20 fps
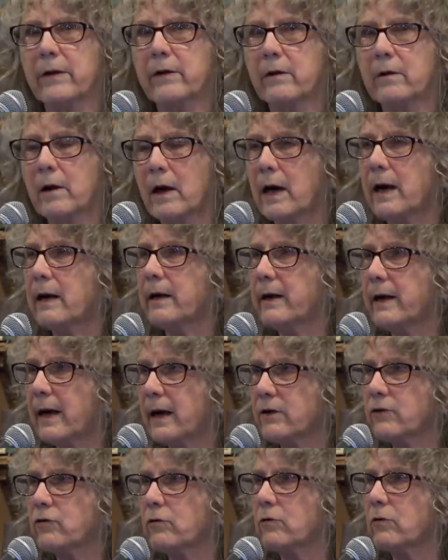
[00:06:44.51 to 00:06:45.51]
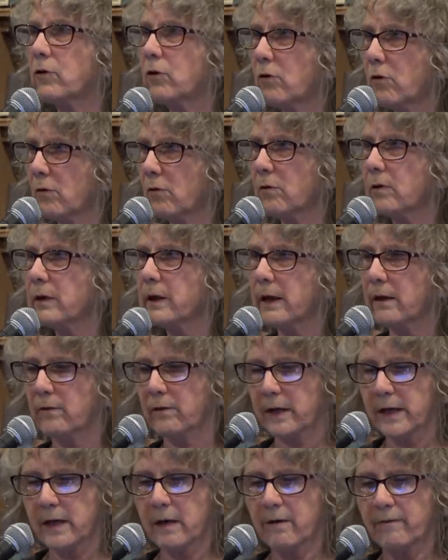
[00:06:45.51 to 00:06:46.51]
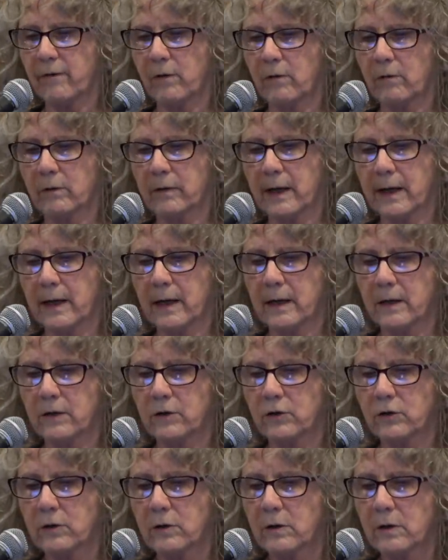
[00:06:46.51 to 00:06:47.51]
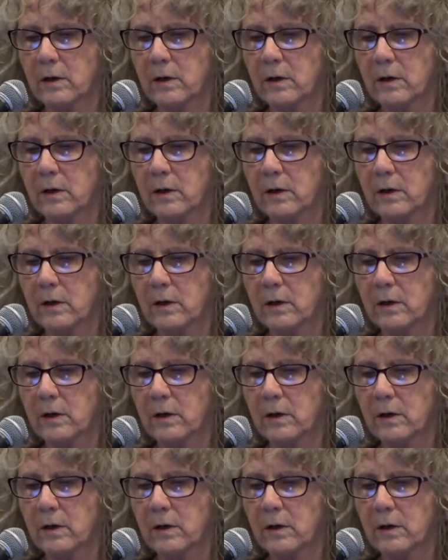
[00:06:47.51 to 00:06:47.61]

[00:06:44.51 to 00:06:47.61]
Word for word: They're not a natural corollary of old age.